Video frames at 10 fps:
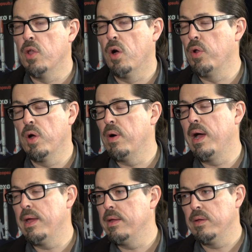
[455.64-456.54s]
No,
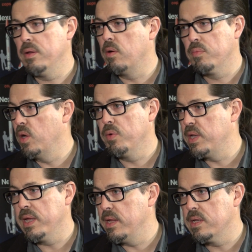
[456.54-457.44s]

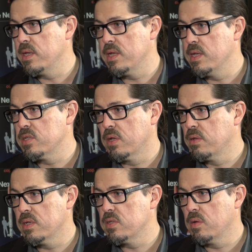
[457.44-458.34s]
it's not.
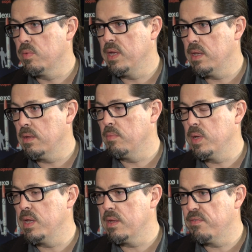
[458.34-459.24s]
We
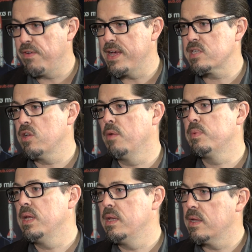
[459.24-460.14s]
need a faster
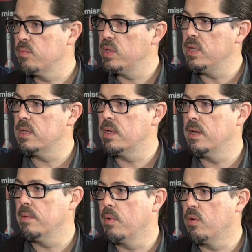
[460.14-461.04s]
update, and we need
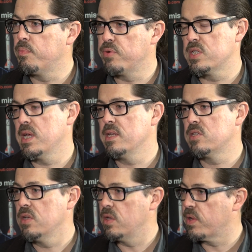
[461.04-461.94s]
a more
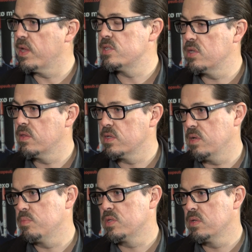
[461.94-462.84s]
precise location on the
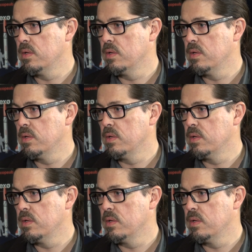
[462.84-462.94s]
ships.